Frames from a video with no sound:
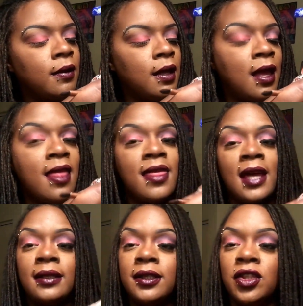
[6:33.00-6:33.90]
And
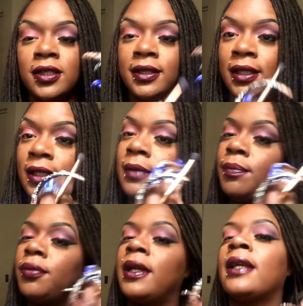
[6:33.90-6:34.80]
that's just going to
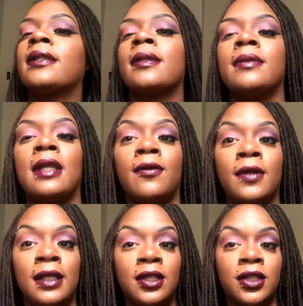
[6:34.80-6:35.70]
bring some
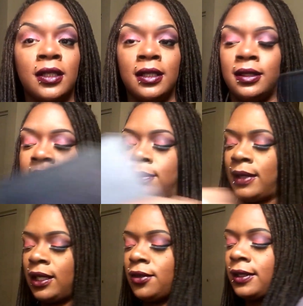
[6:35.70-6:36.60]
definition into
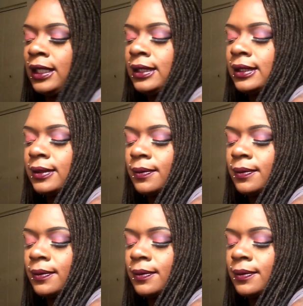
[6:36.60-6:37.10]
my crease.